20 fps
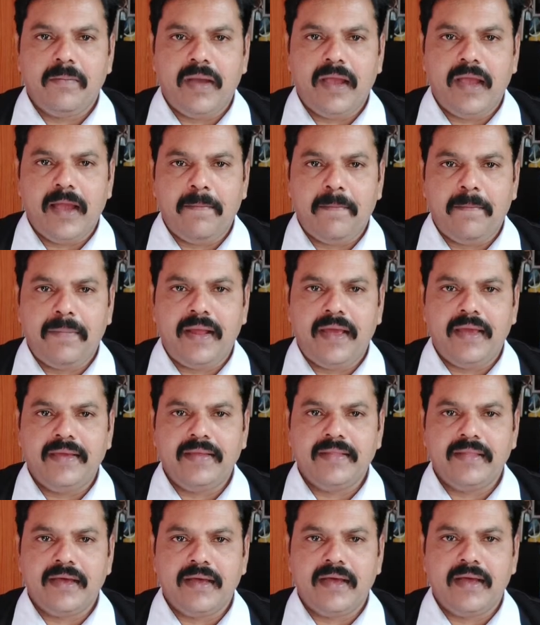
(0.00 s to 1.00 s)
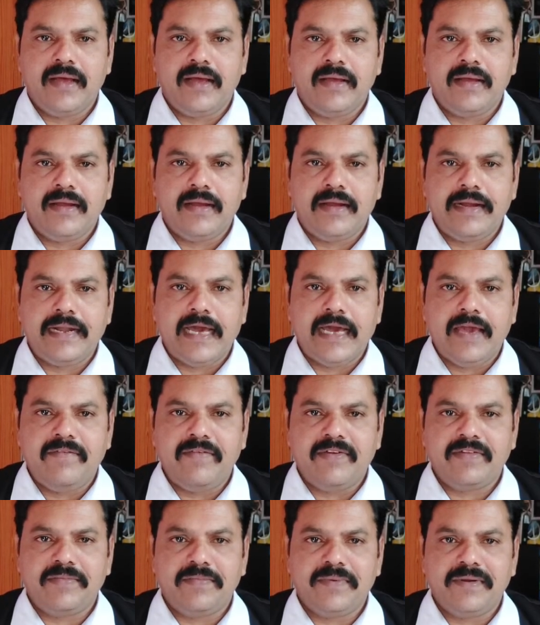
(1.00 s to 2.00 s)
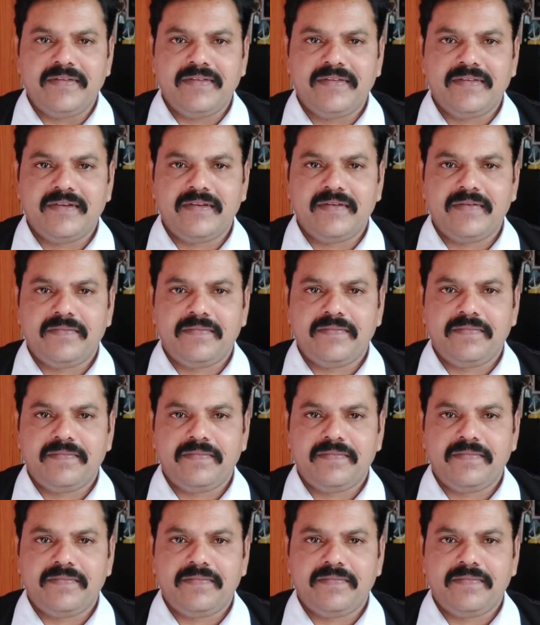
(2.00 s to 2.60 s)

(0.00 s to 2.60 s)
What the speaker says: by applying the divorce petition.